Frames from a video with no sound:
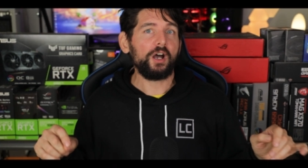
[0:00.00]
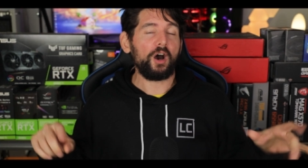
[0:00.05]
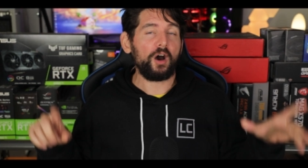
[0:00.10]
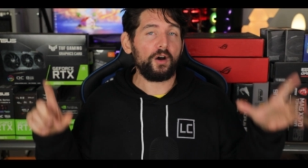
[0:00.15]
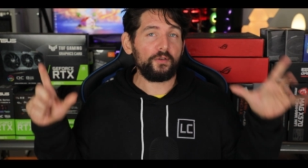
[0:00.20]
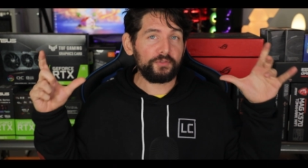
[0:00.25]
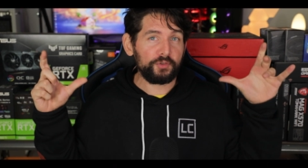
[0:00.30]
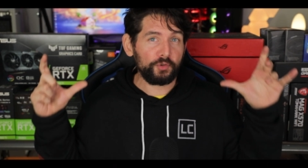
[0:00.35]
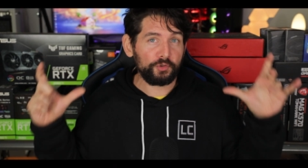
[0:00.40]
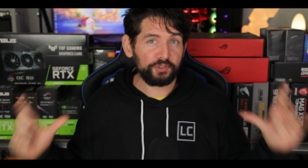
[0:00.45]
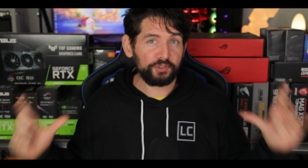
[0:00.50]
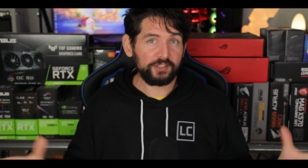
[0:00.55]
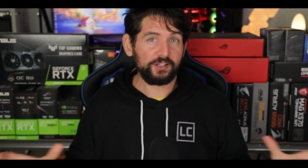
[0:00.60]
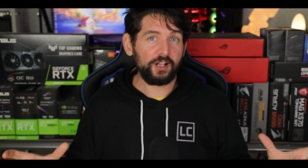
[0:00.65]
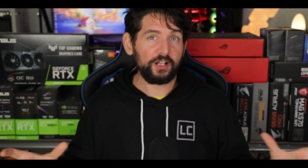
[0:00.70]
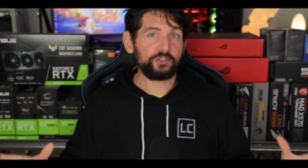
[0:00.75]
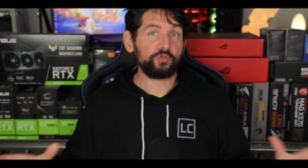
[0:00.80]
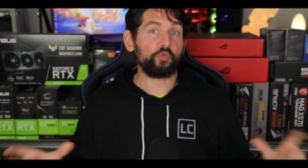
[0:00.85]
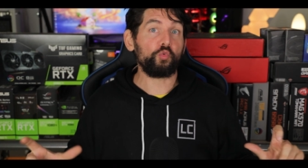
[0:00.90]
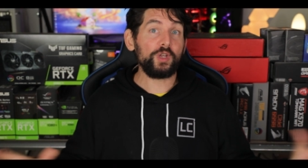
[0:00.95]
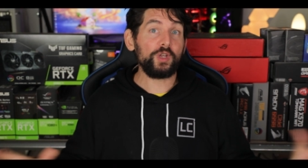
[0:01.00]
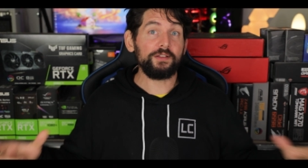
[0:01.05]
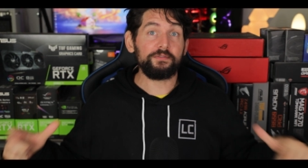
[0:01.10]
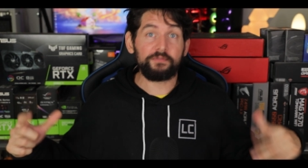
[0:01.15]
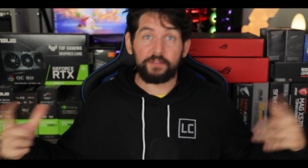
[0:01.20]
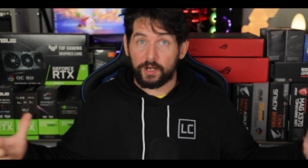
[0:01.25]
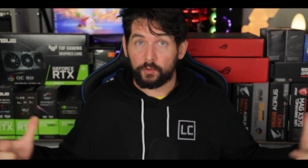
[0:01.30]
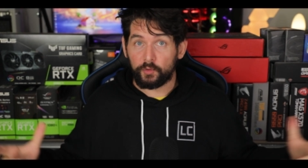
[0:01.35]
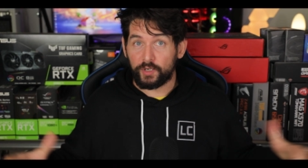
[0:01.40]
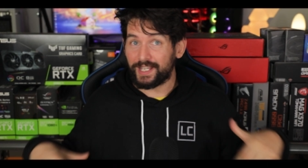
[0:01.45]
of those slots will
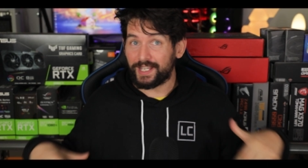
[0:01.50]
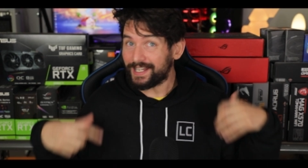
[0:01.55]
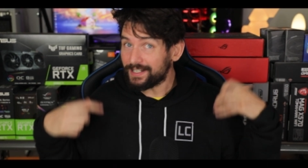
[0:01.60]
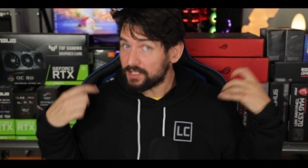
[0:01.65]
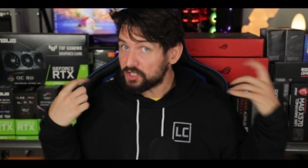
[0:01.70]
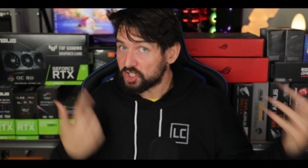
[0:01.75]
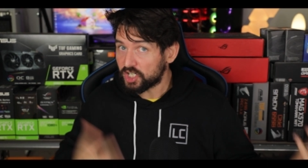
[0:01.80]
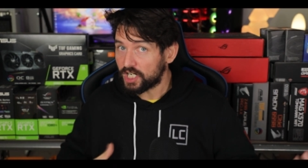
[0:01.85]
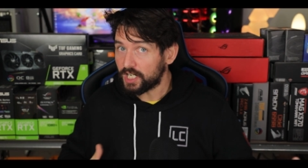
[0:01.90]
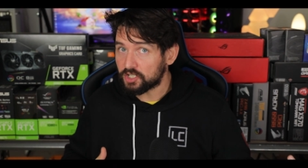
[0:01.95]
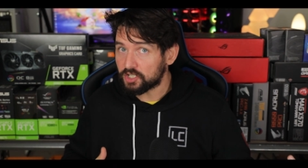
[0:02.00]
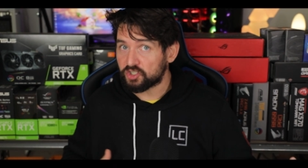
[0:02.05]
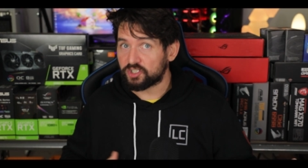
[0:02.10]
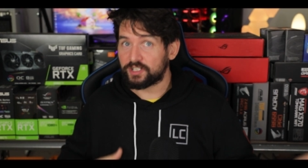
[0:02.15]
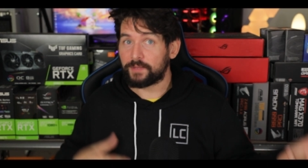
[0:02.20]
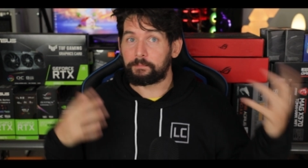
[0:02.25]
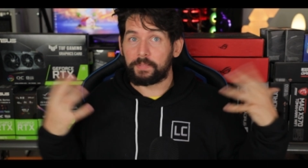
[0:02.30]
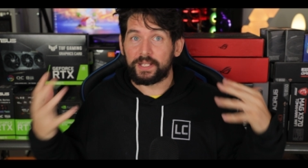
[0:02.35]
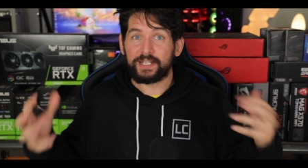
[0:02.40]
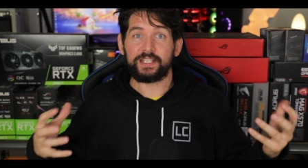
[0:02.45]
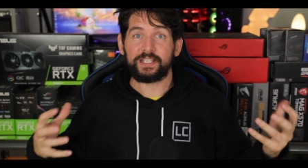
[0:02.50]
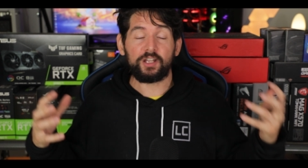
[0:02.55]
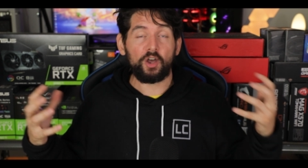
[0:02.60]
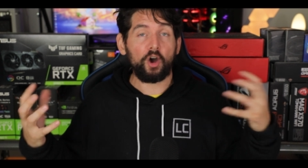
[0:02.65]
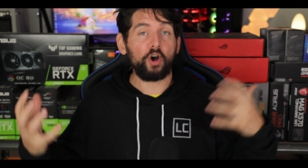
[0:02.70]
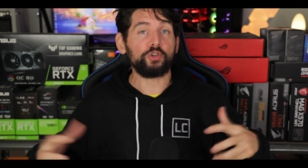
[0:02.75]
vary and change depending